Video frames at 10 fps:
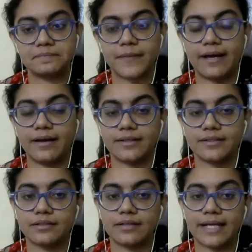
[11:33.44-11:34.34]
And
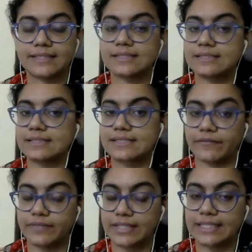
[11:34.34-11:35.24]
I think this is
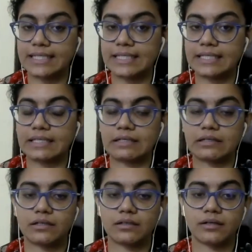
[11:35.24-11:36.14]
definitely
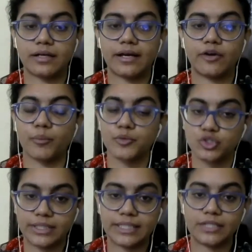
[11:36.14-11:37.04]
an
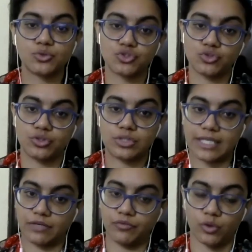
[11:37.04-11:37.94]
opportunity you should
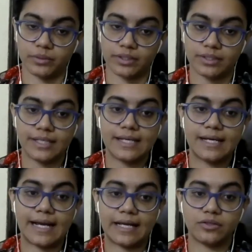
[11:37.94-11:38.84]
take forward
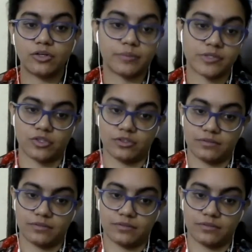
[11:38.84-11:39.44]
and not miss on.